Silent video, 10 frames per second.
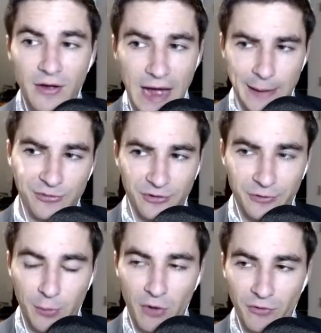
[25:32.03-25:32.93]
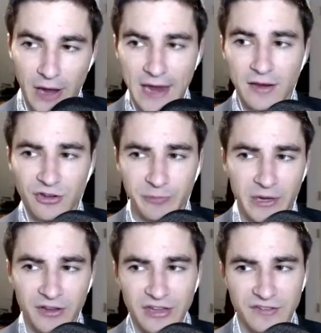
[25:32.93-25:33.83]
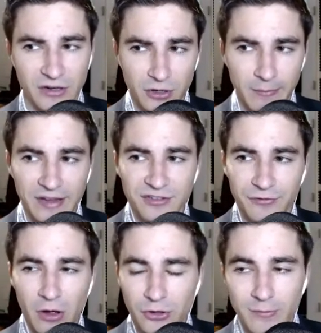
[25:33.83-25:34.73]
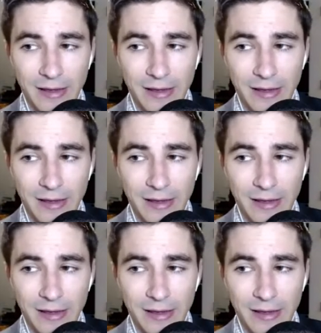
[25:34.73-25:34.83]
items to flip overnight, just because it's a good mix of volume.